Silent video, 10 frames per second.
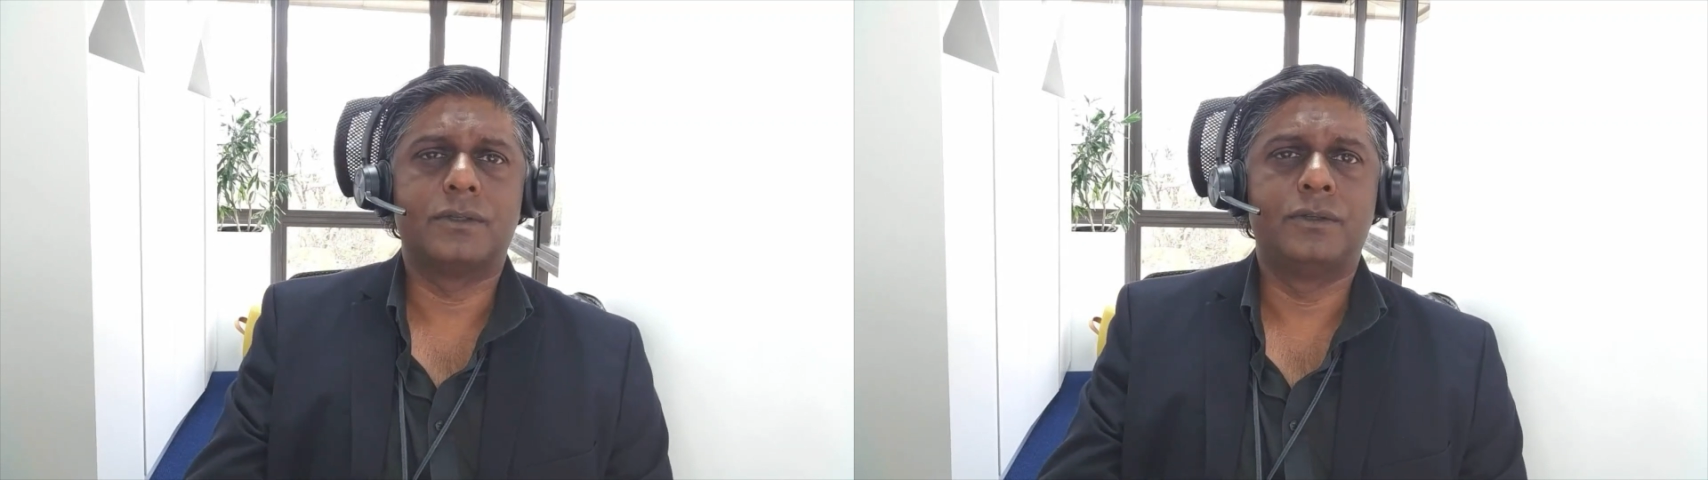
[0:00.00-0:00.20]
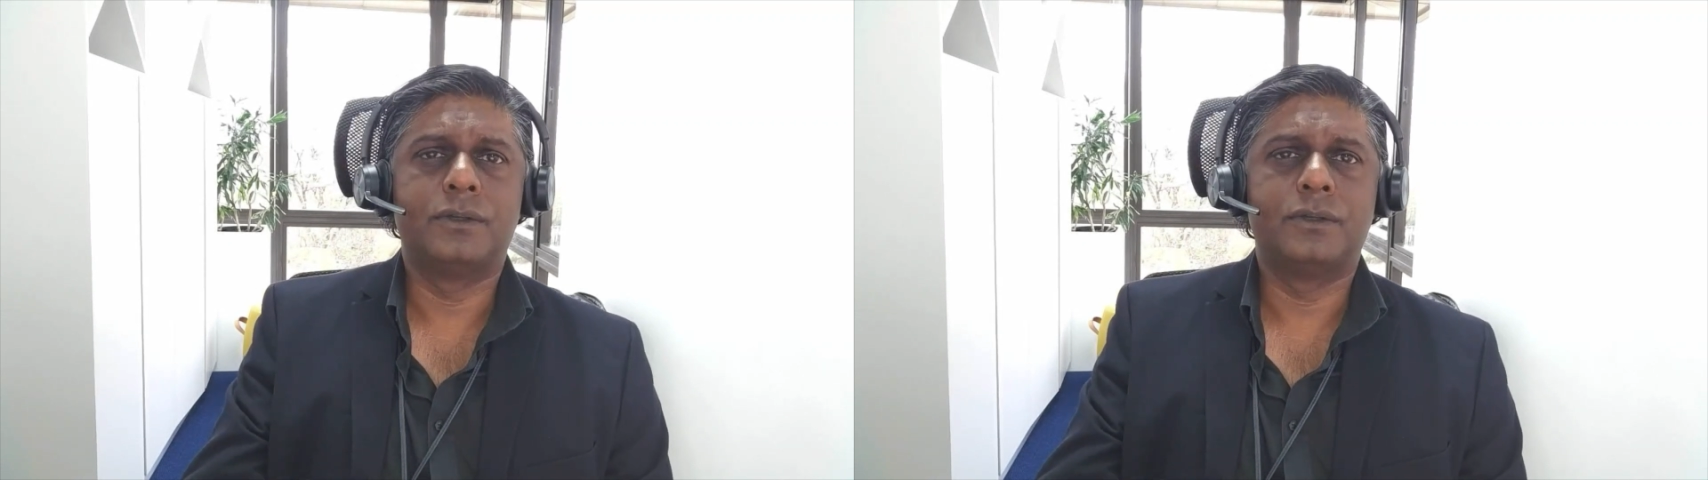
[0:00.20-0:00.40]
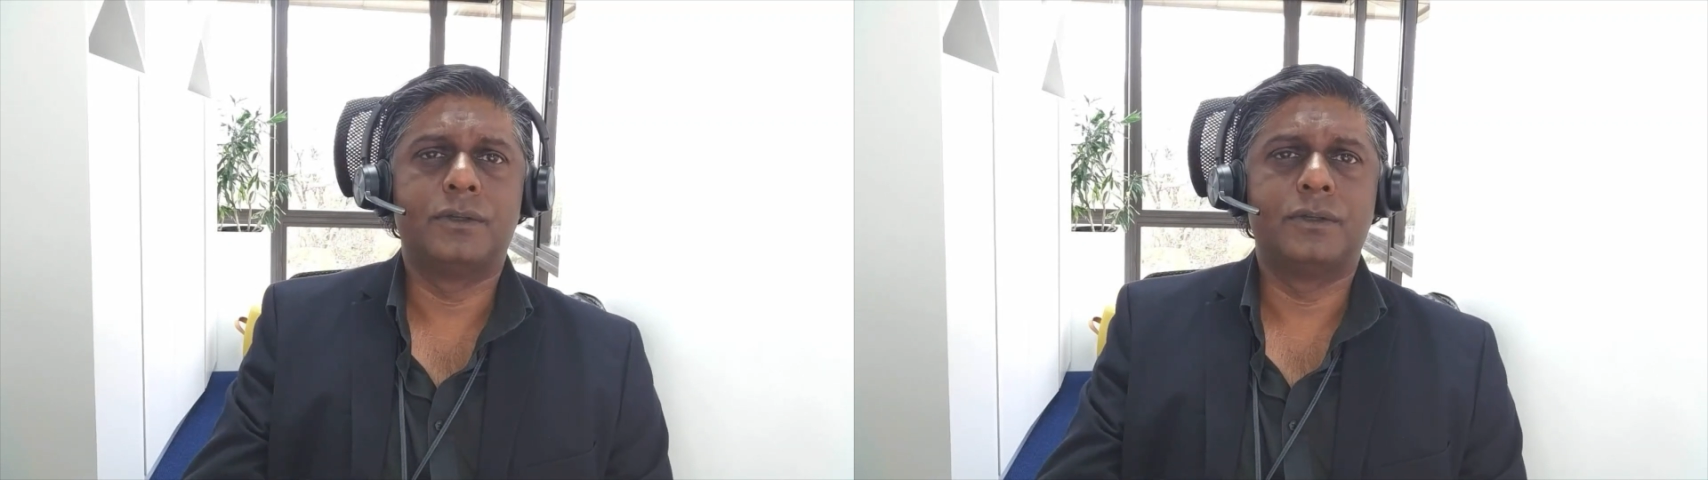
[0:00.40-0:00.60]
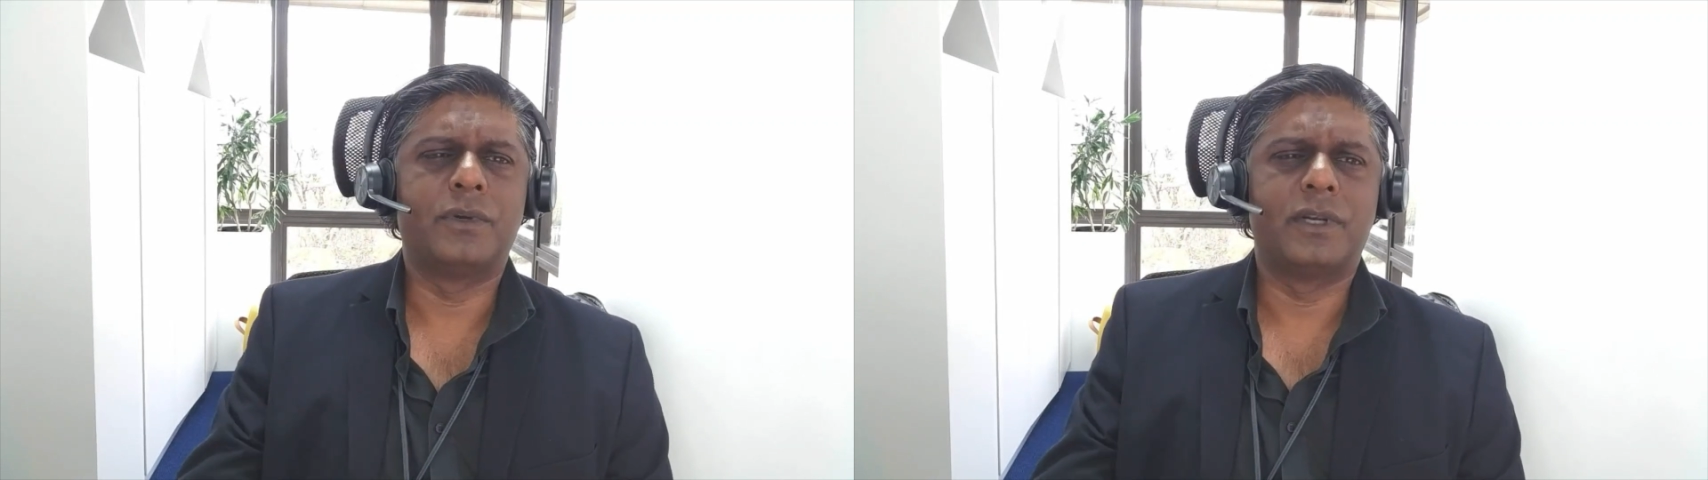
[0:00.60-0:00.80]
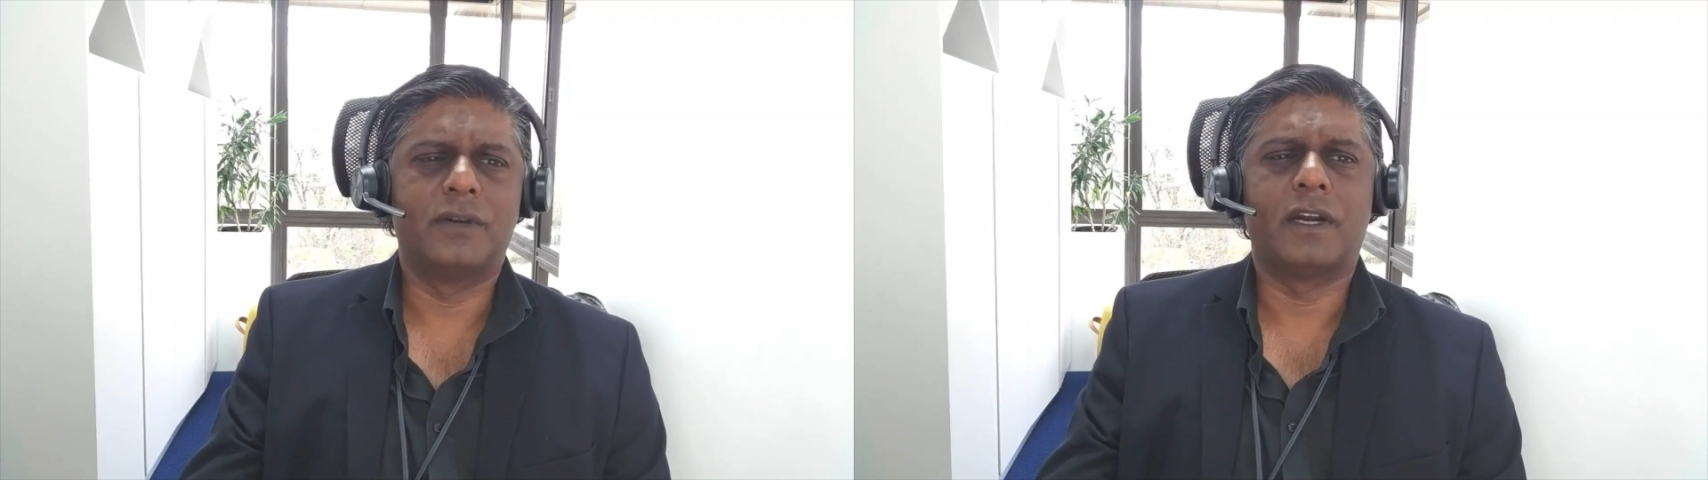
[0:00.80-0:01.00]
you're in a
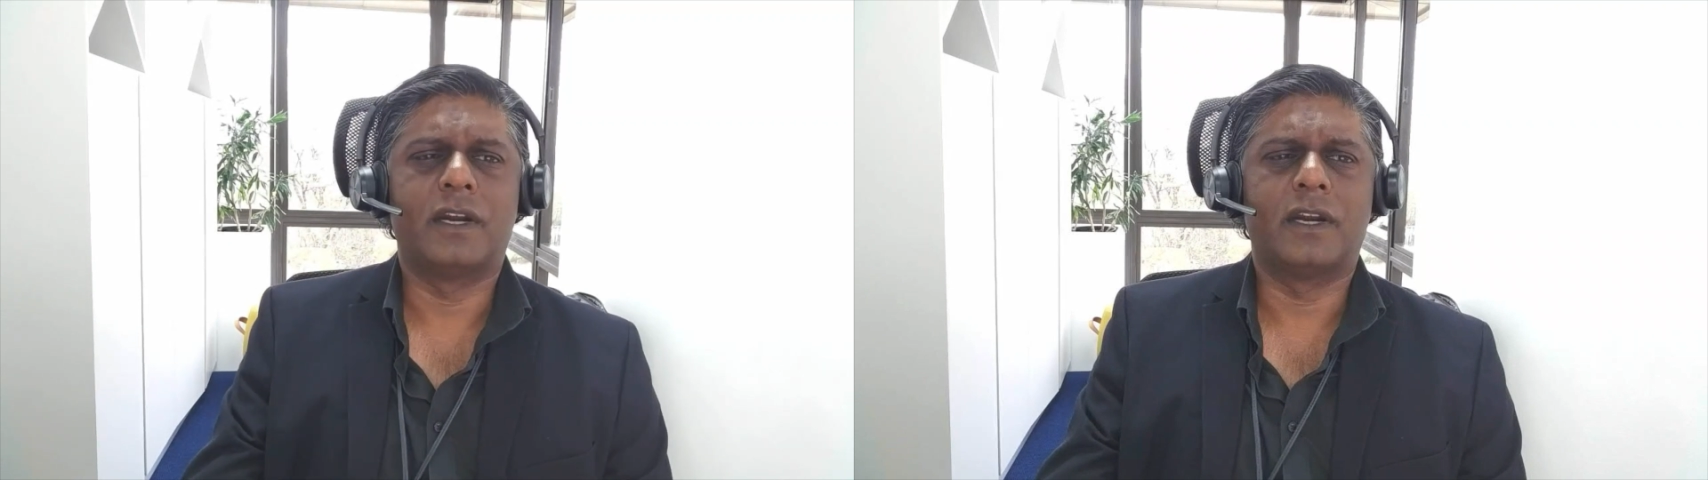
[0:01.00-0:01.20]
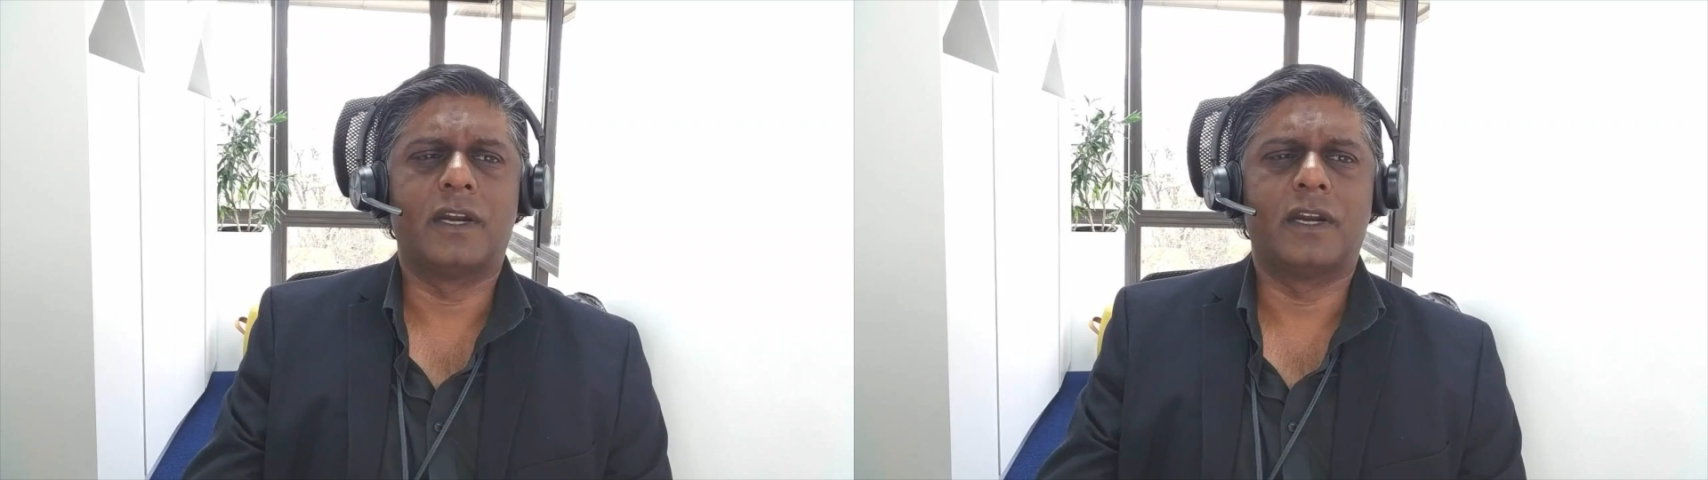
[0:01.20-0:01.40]
hybrid environment,